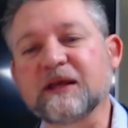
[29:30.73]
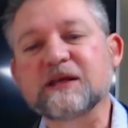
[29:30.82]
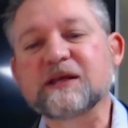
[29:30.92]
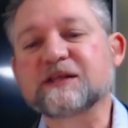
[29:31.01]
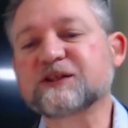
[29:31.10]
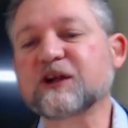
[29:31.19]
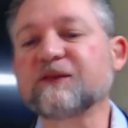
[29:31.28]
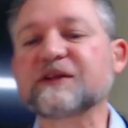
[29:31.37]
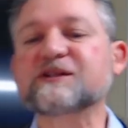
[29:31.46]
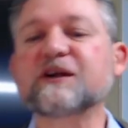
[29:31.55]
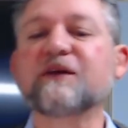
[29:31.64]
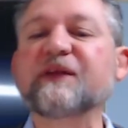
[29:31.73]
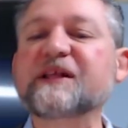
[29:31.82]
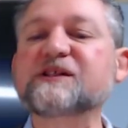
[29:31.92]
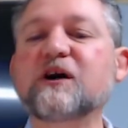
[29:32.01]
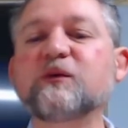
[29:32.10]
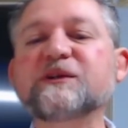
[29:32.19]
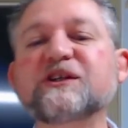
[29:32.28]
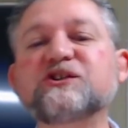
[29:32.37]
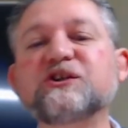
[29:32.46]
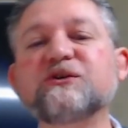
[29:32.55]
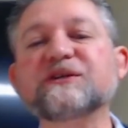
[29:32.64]
Servant, servant, it's always a
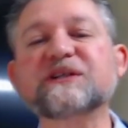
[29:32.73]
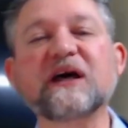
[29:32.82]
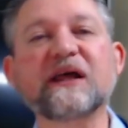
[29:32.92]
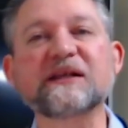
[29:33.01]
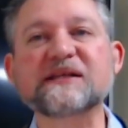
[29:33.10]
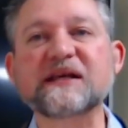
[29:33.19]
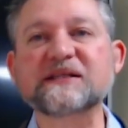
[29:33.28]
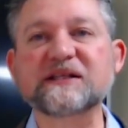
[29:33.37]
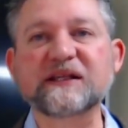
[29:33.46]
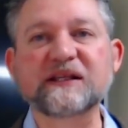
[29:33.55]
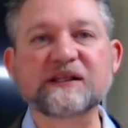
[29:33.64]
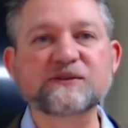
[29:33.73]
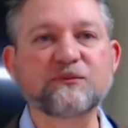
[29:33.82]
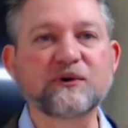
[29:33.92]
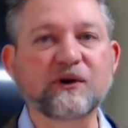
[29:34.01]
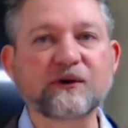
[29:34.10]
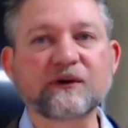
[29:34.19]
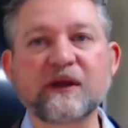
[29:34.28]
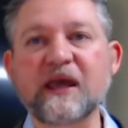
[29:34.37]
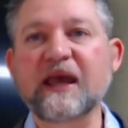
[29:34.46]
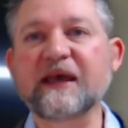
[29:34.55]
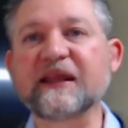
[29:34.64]
Jewish connotation in this book.
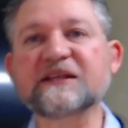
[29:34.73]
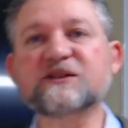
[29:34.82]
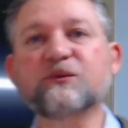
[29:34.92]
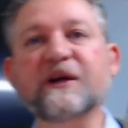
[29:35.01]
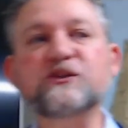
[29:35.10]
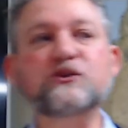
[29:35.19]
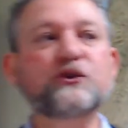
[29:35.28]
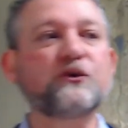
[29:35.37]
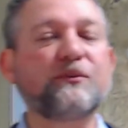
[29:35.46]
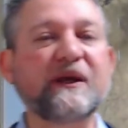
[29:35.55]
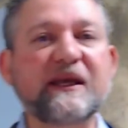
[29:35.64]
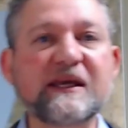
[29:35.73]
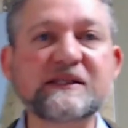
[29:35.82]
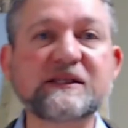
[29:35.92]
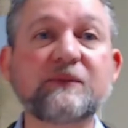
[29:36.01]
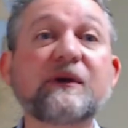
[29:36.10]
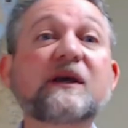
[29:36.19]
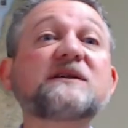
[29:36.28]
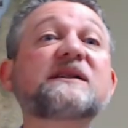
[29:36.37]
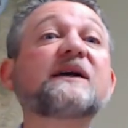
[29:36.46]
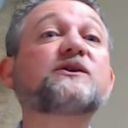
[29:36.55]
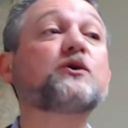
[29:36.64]
And that's the way Jude begins it because
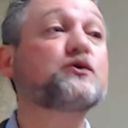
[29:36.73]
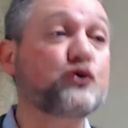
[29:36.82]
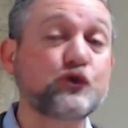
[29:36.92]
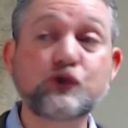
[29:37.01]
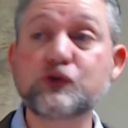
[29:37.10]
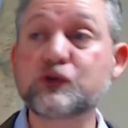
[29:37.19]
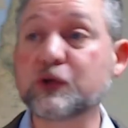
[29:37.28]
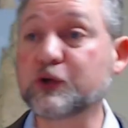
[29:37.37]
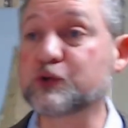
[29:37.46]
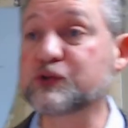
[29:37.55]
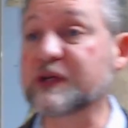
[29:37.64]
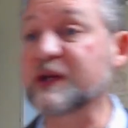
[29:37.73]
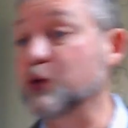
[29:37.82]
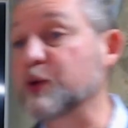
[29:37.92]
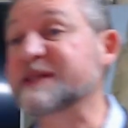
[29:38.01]
that's who's, who's, who it's